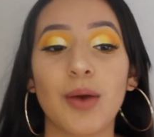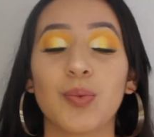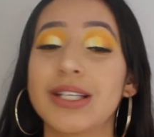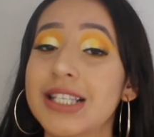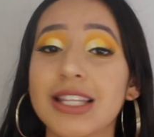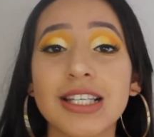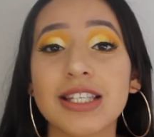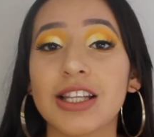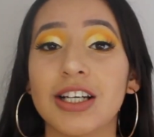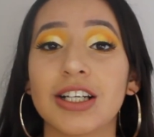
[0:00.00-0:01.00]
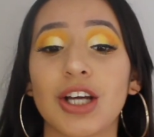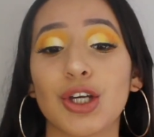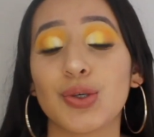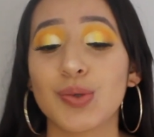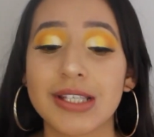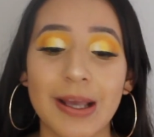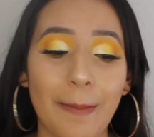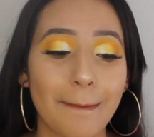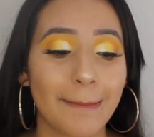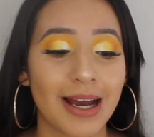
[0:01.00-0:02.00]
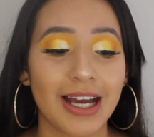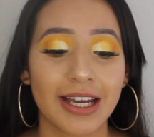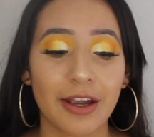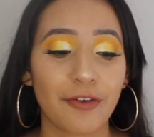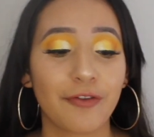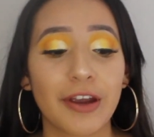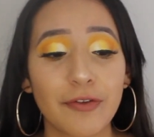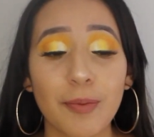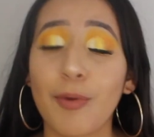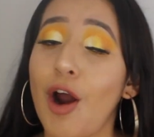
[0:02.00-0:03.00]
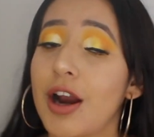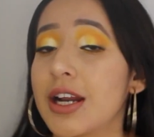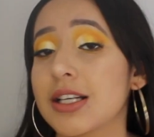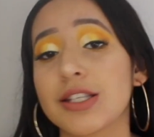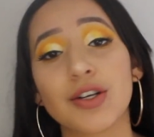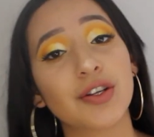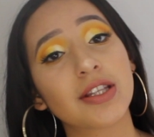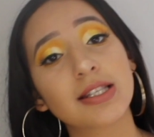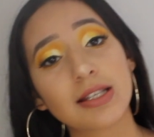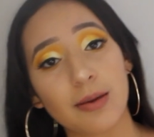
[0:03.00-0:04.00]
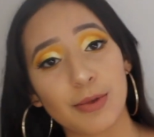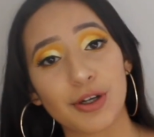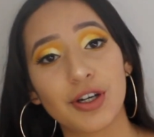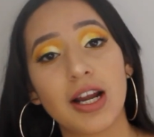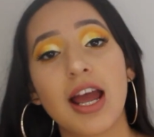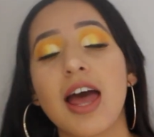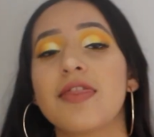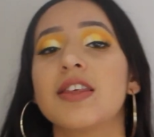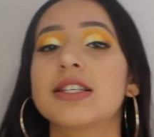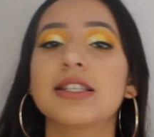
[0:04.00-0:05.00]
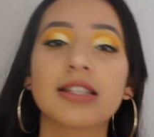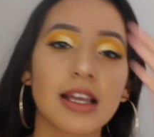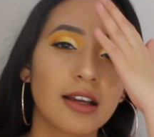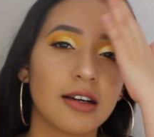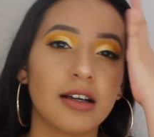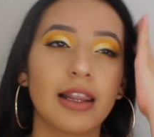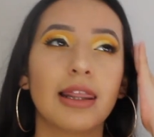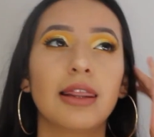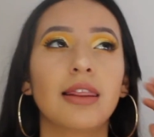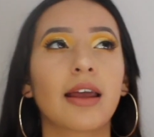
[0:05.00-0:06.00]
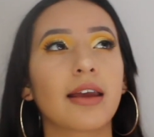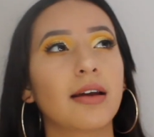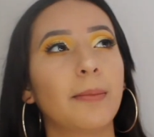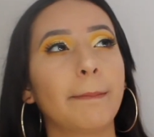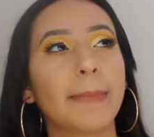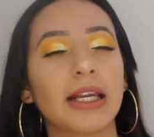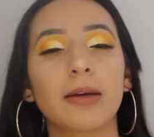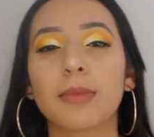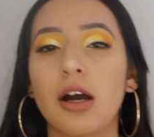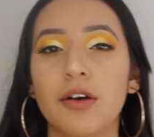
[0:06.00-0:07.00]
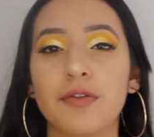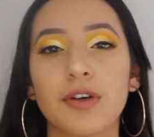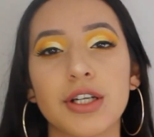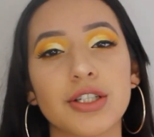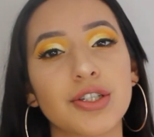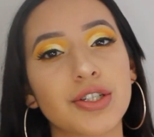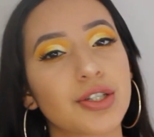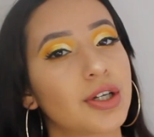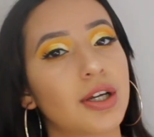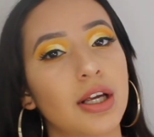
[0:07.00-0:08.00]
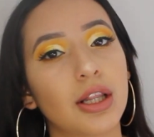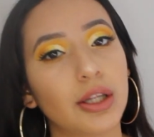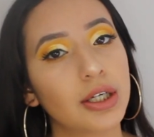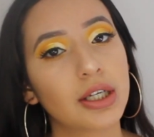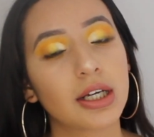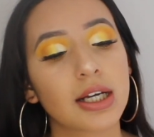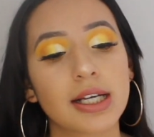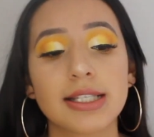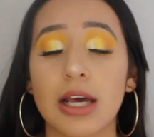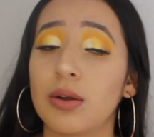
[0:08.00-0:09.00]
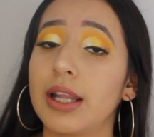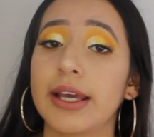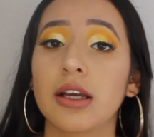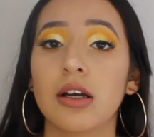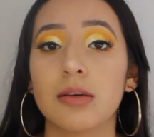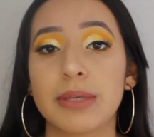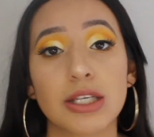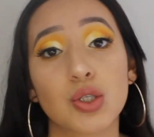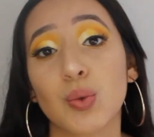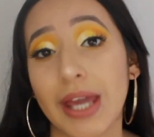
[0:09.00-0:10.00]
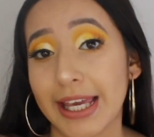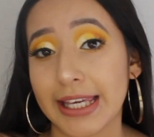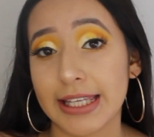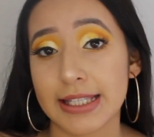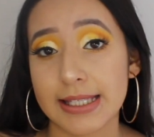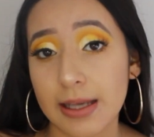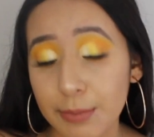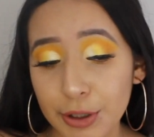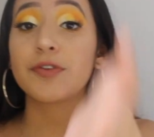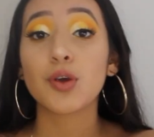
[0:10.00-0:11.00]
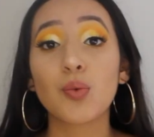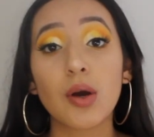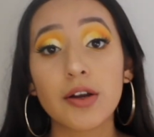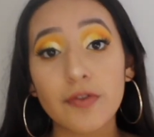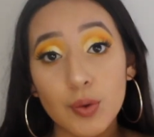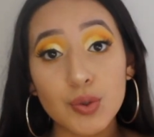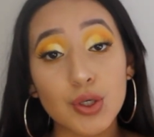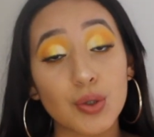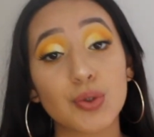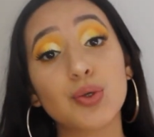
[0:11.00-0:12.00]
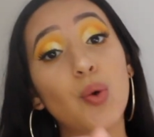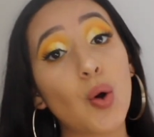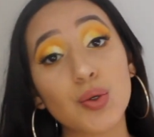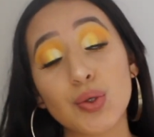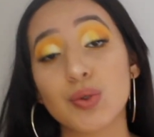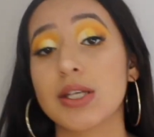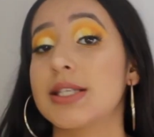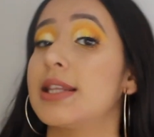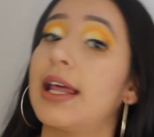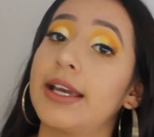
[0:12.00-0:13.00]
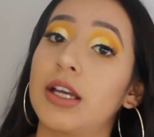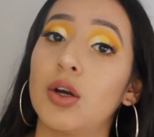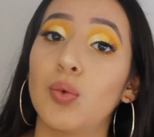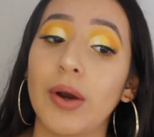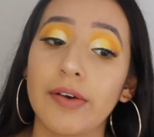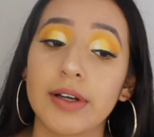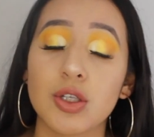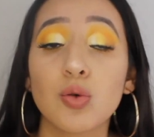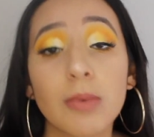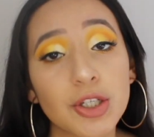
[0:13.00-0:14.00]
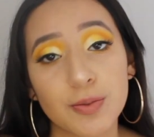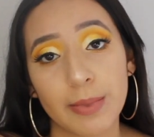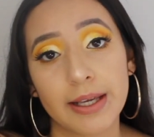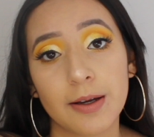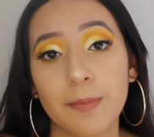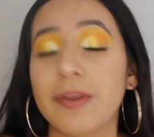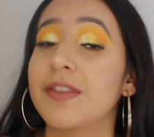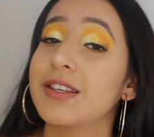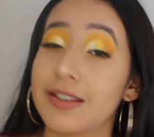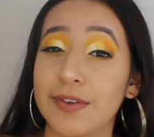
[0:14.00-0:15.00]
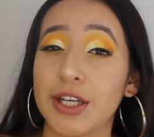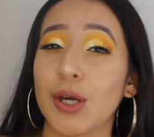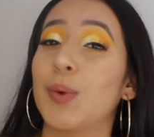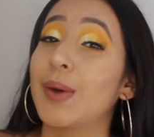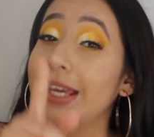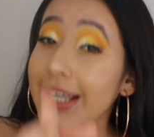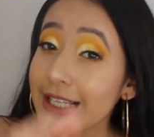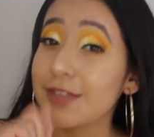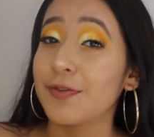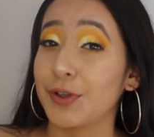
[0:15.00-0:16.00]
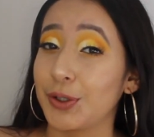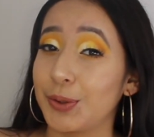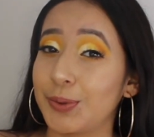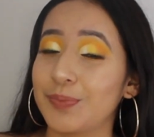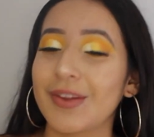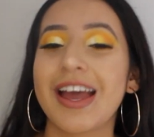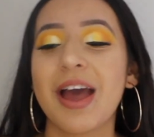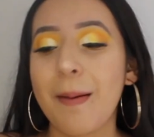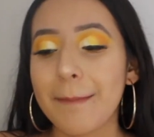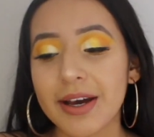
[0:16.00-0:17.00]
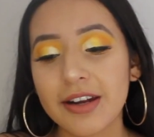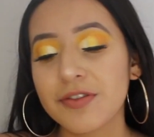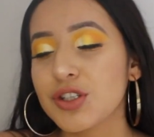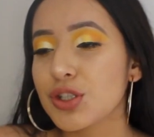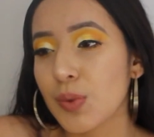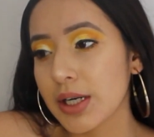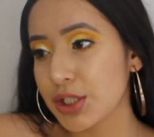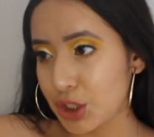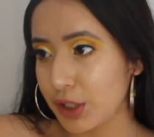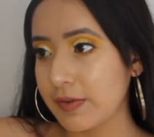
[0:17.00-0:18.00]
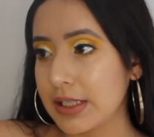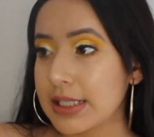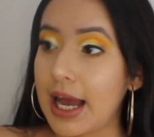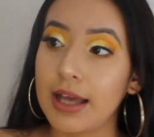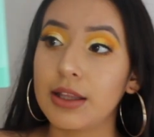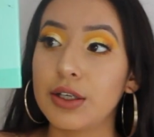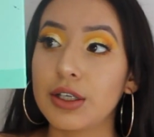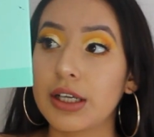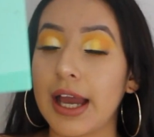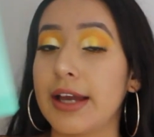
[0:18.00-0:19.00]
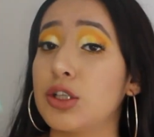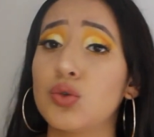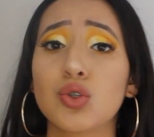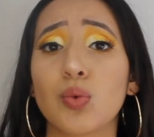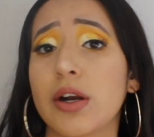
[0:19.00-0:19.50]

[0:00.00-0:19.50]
and we did this look using my favorite products during the summer. This is like a medium coverage look because I don't like being too cakey in the summer. If you're one of those girls who also doesn't like wearing too much makeup, then this video is for you. But if you just want to cheat this eye look and use